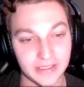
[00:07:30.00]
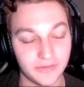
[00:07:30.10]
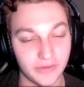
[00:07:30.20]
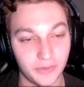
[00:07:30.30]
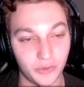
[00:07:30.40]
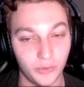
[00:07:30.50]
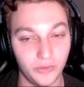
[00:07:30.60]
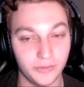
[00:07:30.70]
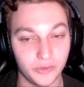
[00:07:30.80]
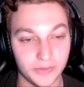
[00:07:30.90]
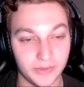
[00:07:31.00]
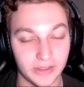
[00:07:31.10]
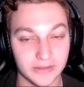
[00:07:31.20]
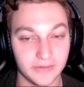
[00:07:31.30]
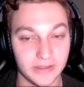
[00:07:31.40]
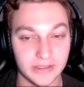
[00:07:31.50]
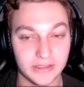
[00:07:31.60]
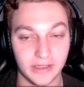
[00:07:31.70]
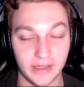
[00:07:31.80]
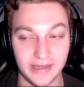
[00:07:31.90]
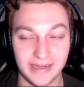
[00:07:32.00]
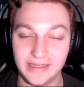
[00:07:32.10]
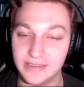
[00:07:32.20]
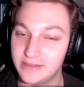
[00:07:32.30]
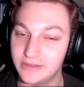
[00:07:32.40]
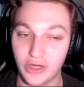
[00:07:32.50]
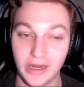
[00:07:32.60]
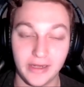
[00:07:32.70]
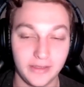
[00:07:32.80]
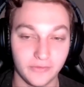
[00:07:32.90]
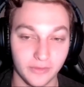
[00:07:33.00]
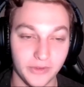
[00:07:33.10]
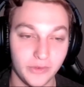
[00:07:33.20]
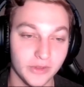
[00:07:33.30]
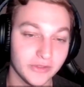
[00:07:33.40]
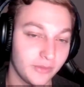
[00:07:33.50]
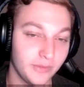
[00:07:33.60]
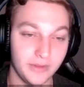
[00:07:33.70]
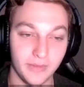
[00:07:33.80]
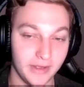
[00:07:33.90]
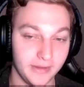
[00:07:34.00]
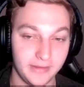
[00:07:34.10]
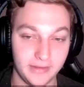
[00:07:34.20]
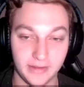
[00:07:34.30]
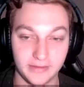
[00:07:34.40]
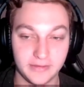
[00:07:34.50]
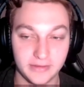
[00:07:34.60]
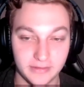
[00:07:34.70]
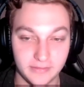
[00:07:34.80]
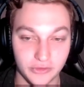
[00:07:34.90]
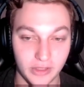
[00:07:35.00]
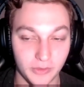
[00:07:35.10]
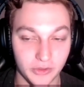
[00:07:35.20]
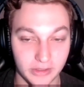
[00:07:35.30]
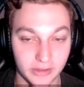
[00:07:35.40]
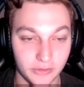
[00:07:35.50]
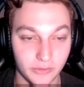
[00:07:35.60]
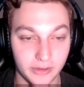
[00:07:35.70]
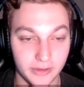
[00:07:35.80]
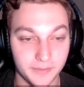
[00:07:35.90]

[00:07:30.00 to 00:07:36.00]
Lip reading: for them to remove them just because of this. It is shady from the U.S. Army, but there's not much they could do, really.